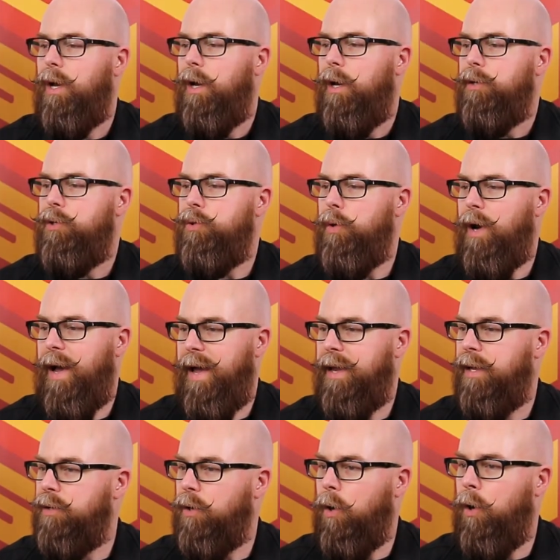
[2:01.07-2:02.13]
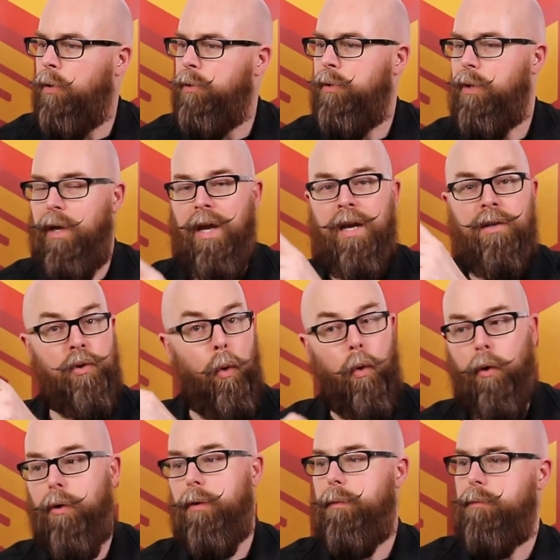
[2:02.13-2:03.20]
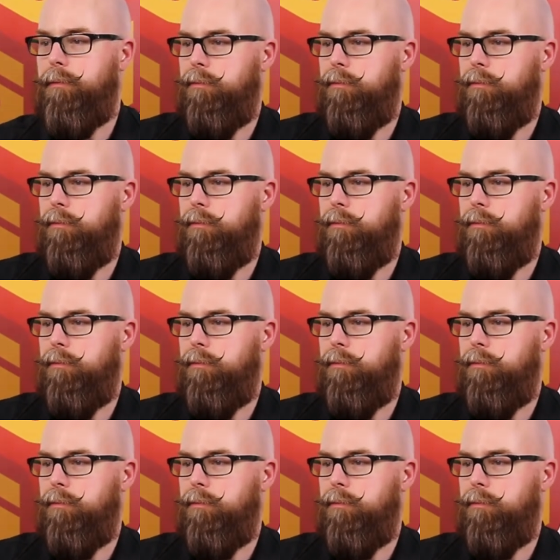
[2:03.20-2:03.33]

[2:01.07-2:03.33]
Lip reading: to hang it on a door.